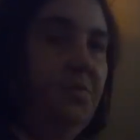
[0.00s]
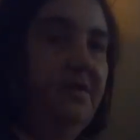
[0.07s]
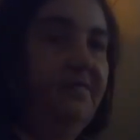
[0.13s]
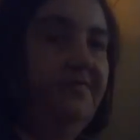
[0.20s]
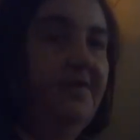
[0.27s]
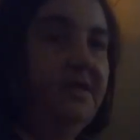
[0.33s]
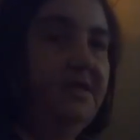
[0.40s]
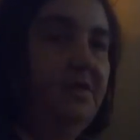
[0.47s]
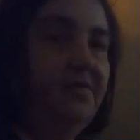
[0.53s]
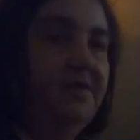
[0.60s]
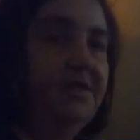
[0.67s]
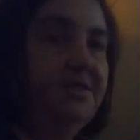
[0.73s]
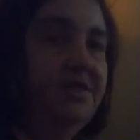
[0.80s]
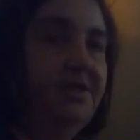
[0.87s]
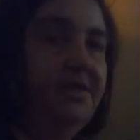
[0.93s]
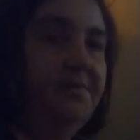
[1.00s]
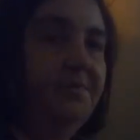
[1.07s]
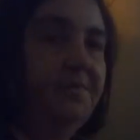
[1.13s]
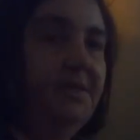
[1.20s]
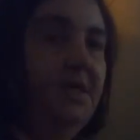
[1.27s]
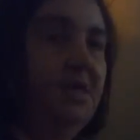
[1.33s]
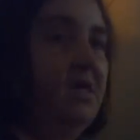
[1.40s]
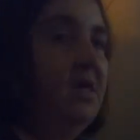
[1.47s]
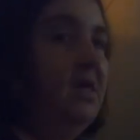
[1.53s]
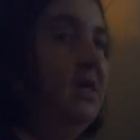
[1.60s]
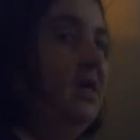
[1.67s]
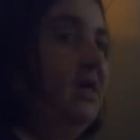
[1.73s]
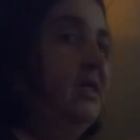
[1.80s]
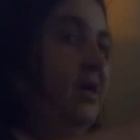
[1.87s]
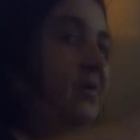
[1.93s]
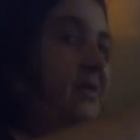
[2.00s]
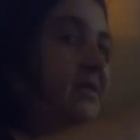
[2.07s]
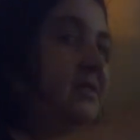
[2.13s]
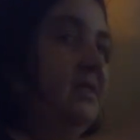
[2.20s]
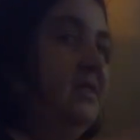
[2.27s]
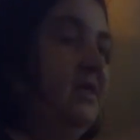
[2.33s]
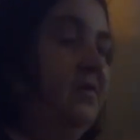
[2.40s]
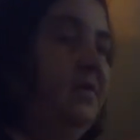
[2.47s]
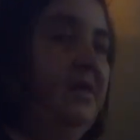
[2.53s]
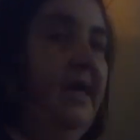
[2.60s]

or whatever the fuck they were into? And they were sitting there in